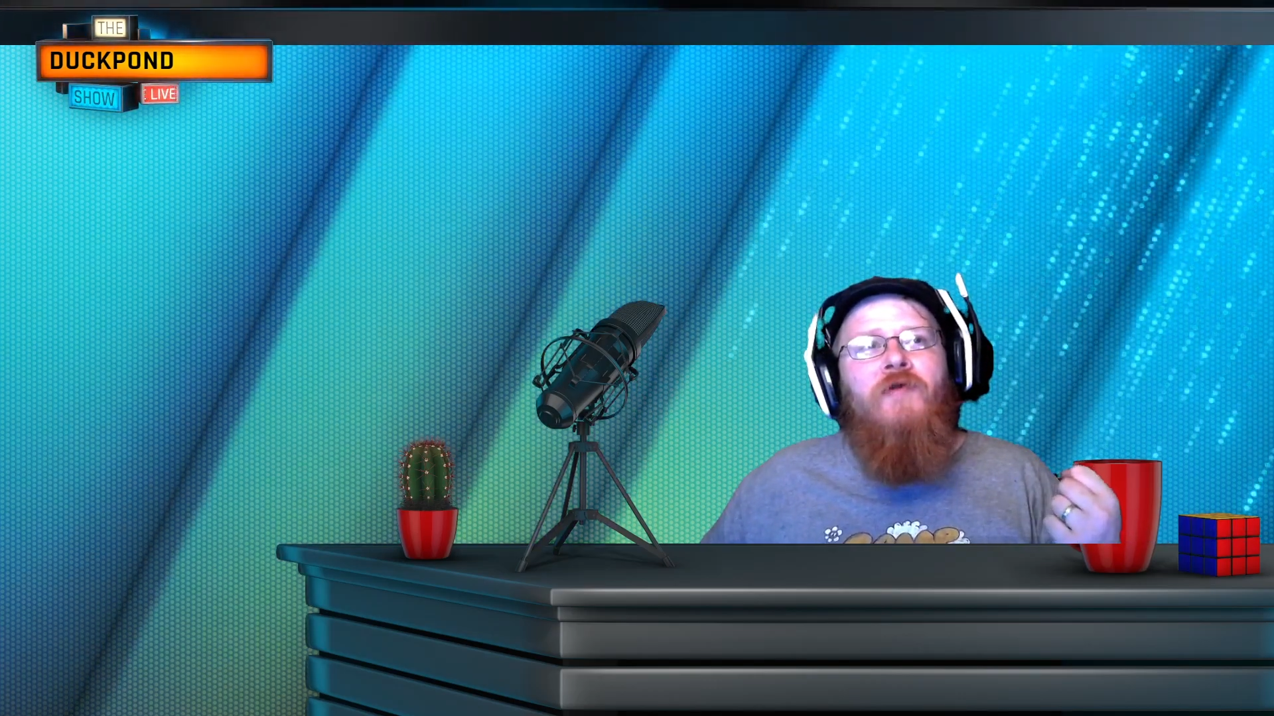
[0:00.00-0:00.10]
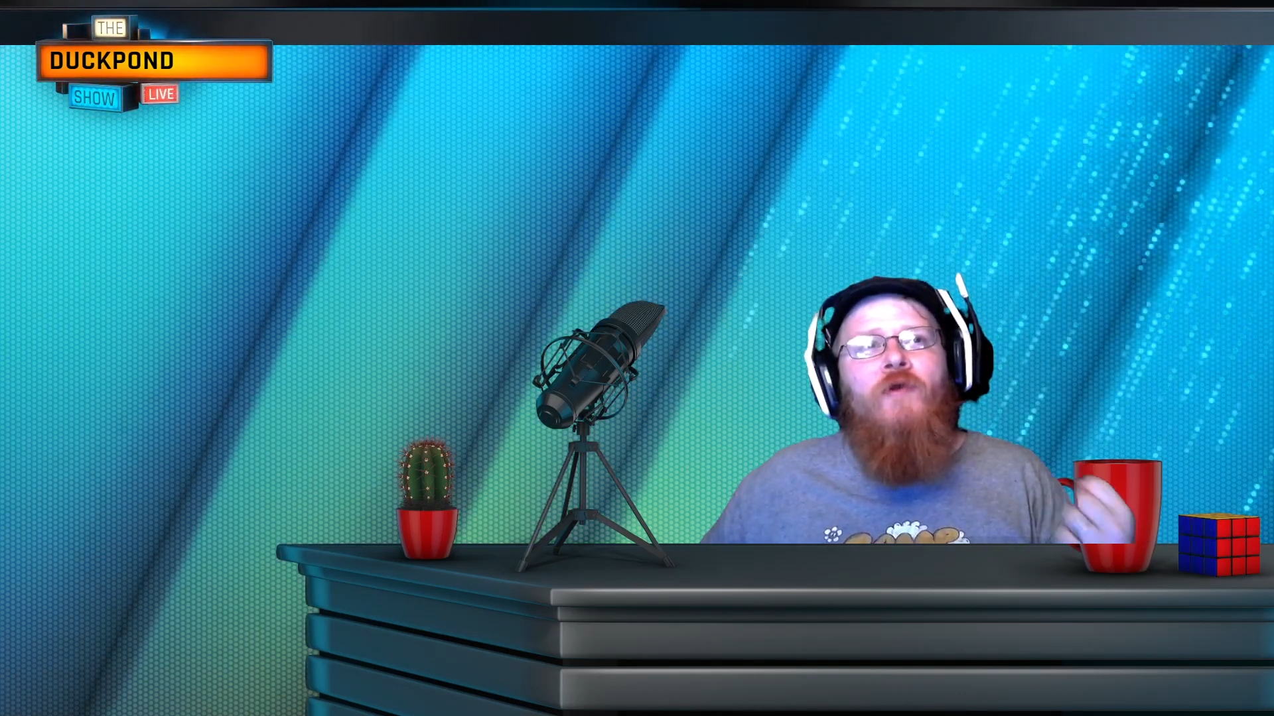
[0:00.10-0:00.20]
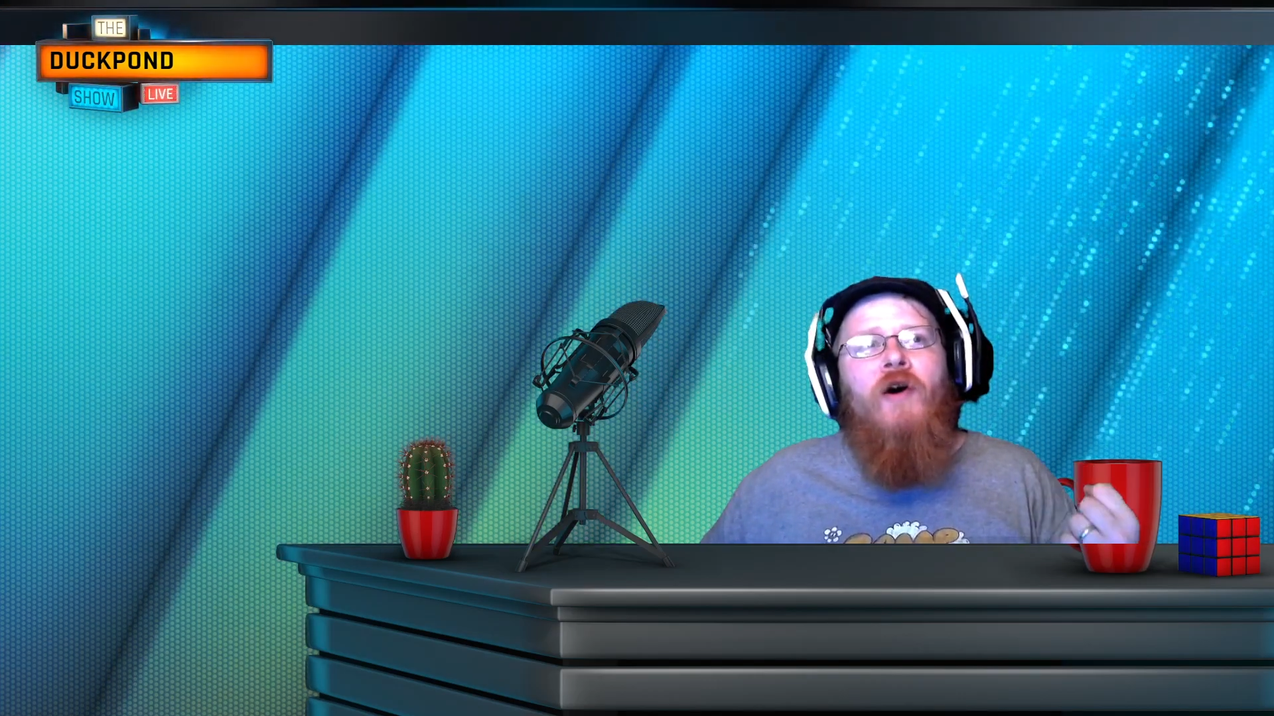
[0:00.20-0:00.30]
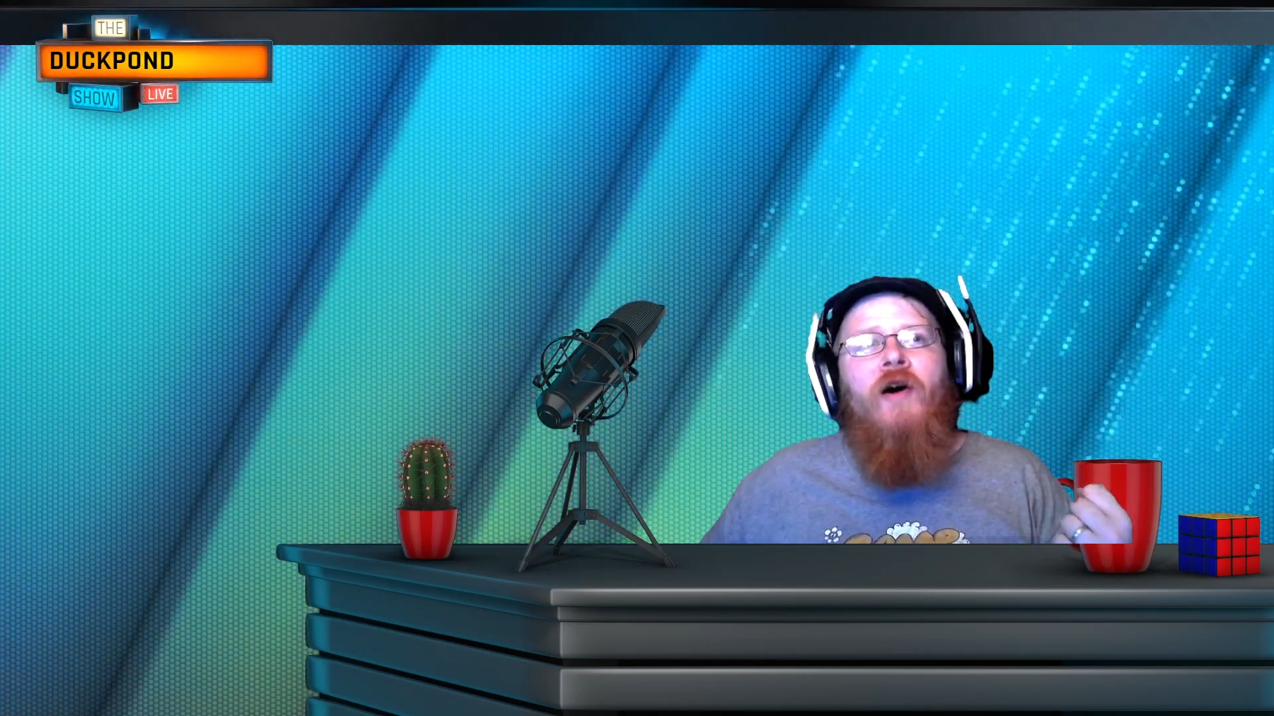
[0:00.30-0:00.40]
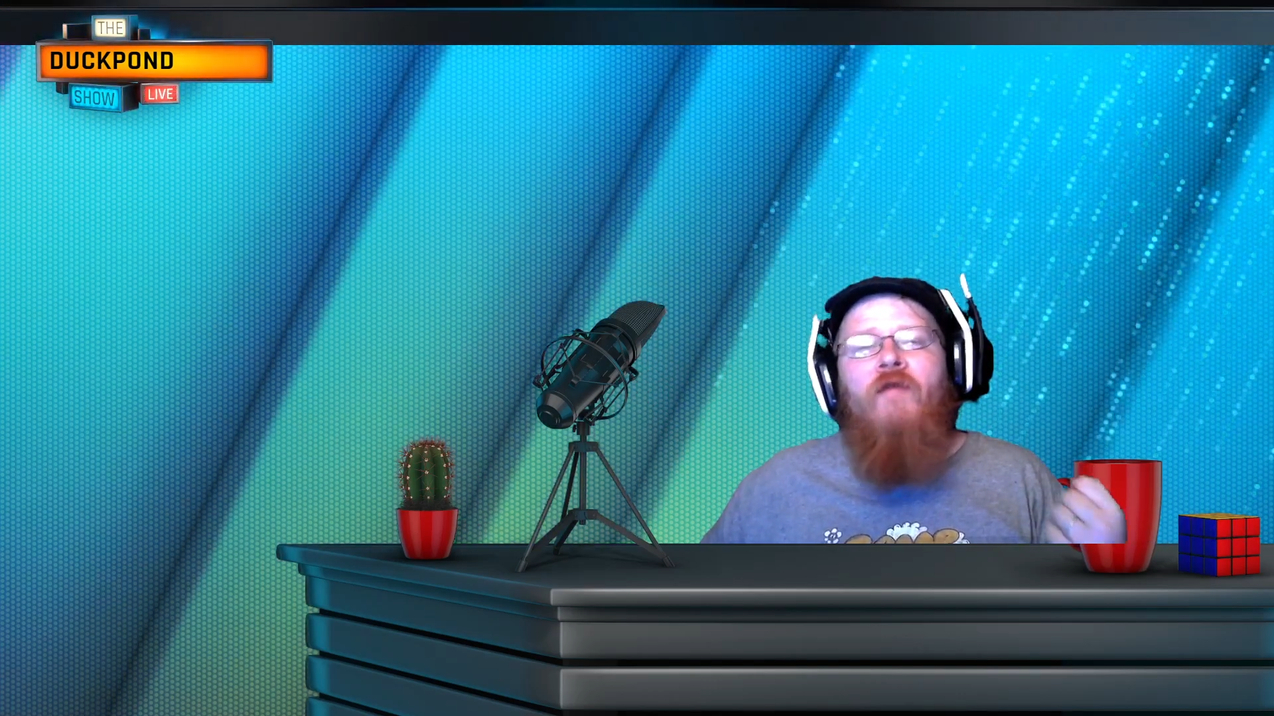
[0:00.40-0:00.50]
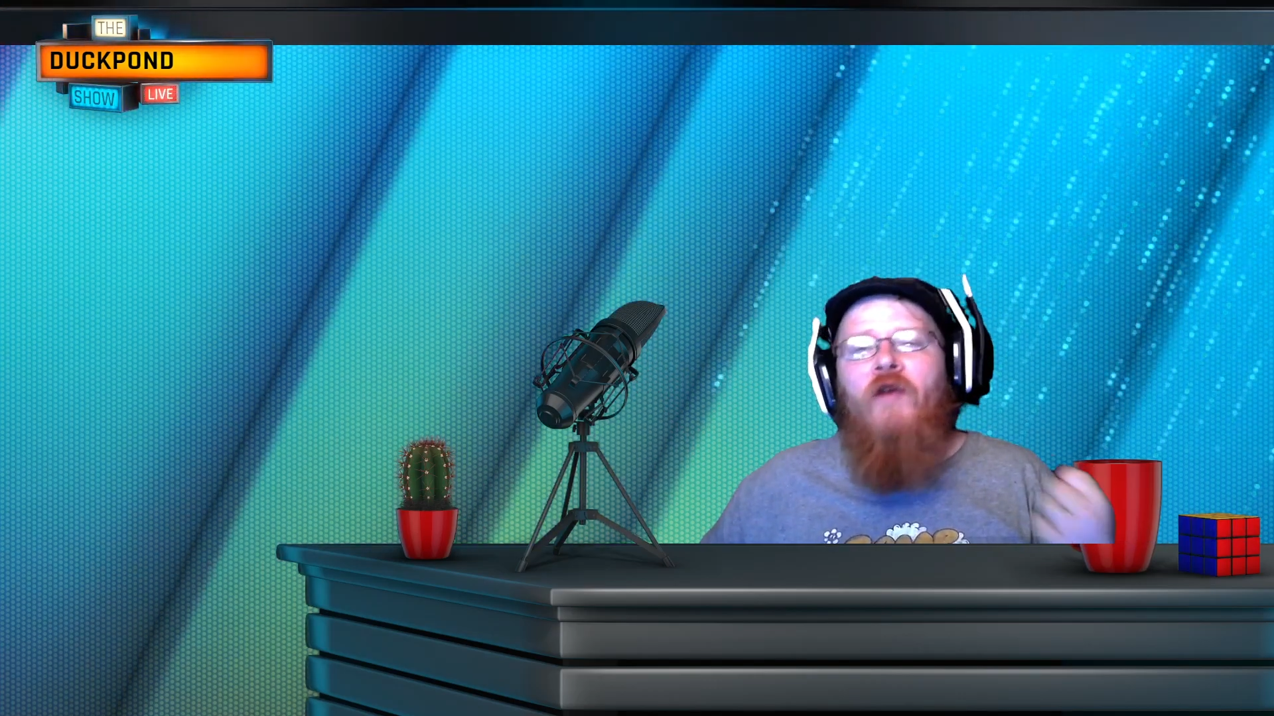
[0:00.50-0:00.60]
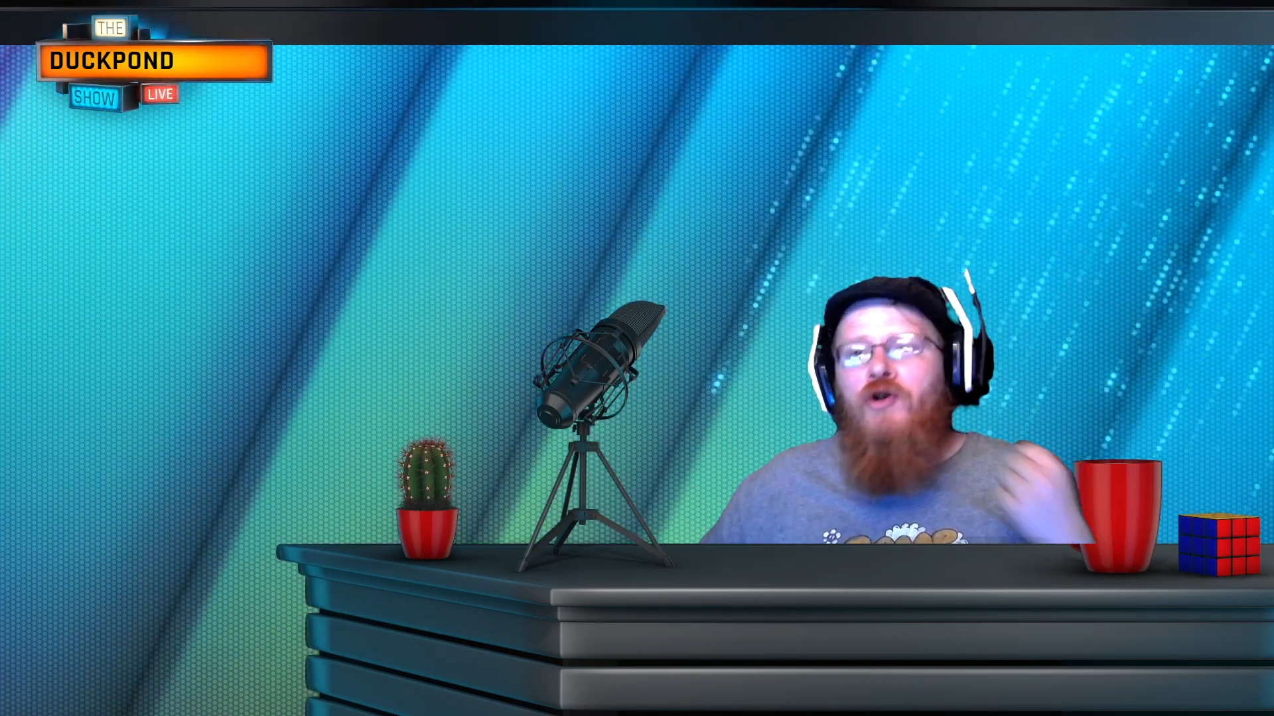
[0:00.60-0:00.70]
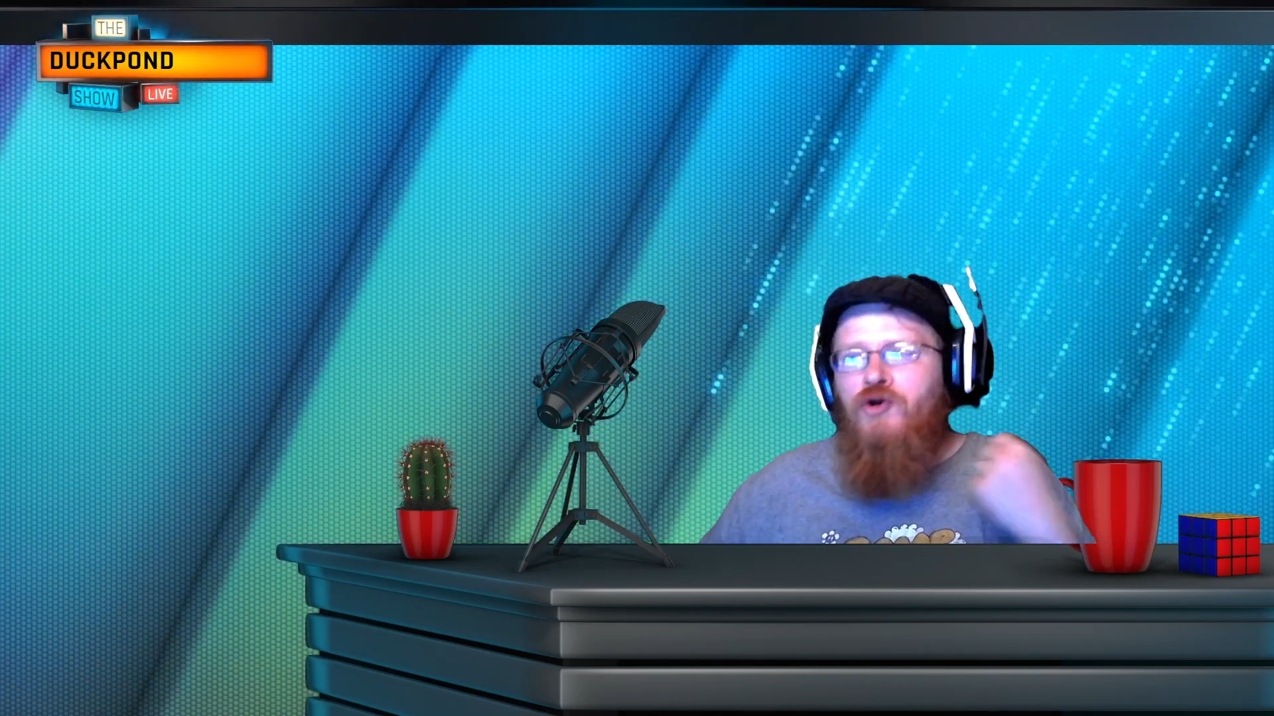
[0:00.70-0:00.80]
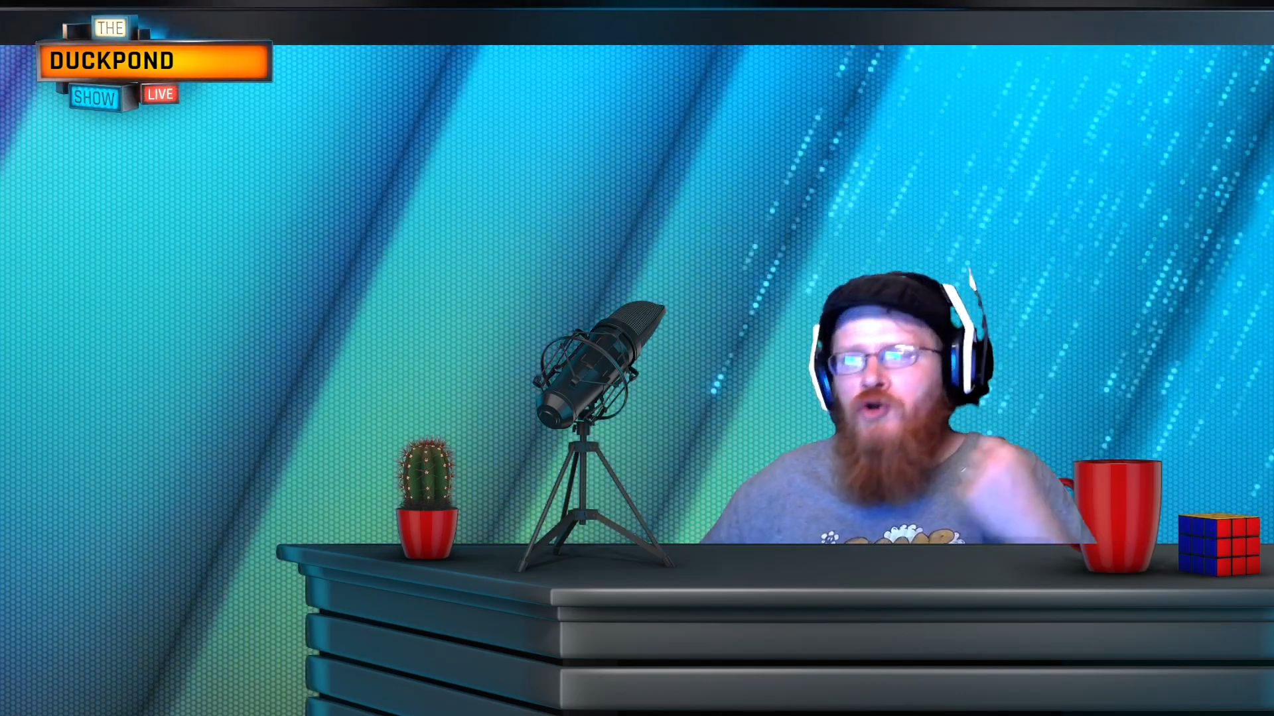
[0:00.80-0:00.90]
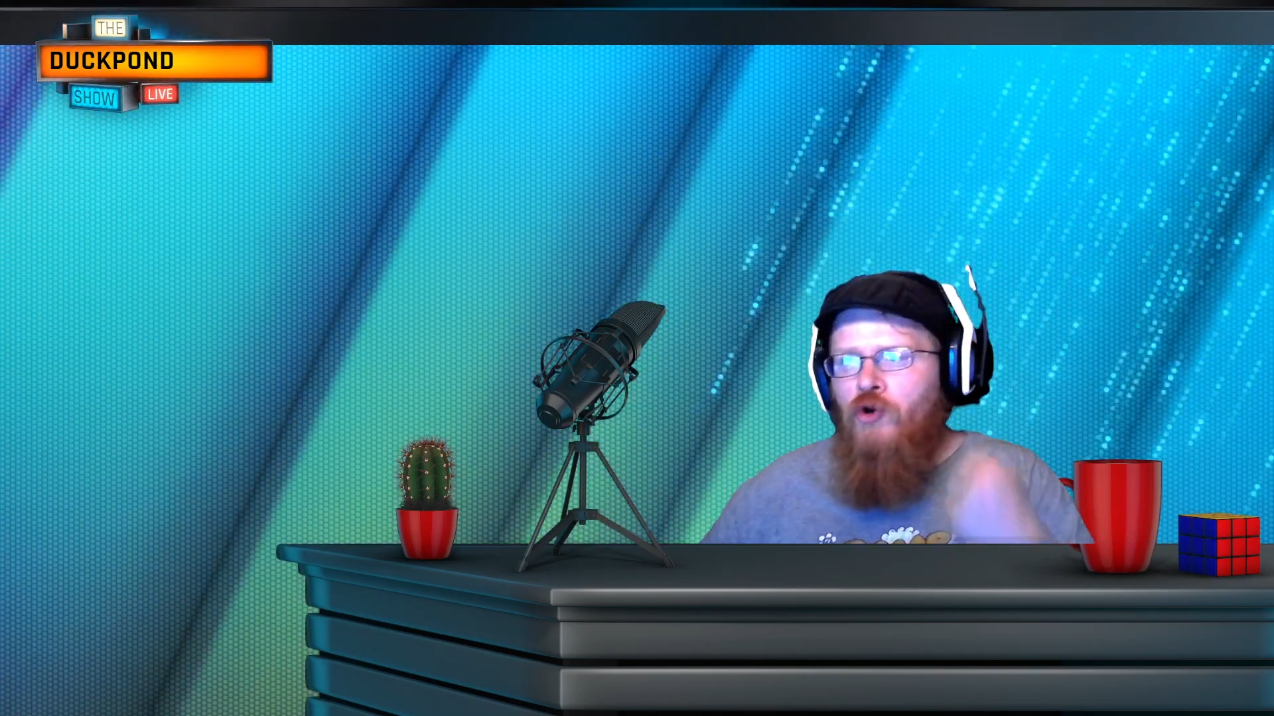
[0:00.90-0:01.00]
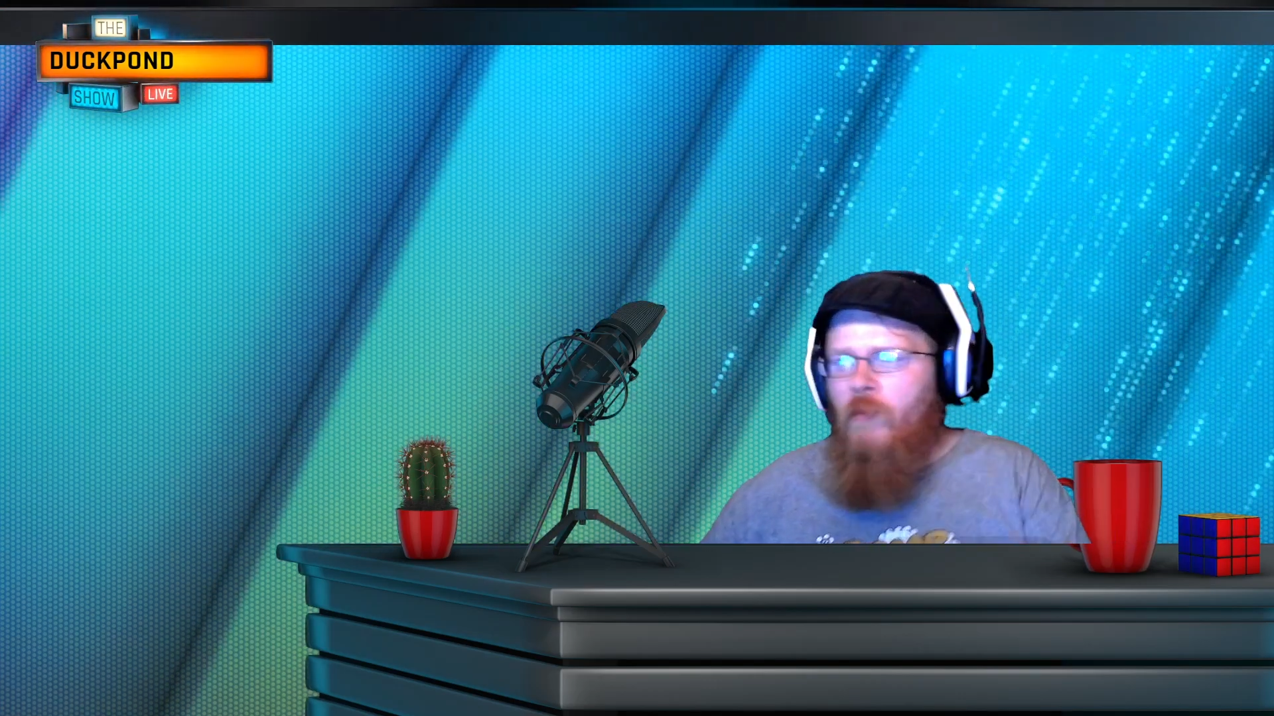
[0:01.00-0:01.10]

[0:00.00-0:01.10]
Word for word: of Doom